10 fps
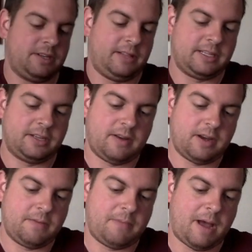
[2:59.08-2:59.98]
So let's go ahead
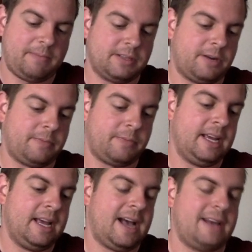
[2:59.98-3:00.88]
and pop this open.
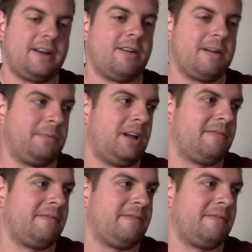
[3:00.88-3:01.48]
I did already pull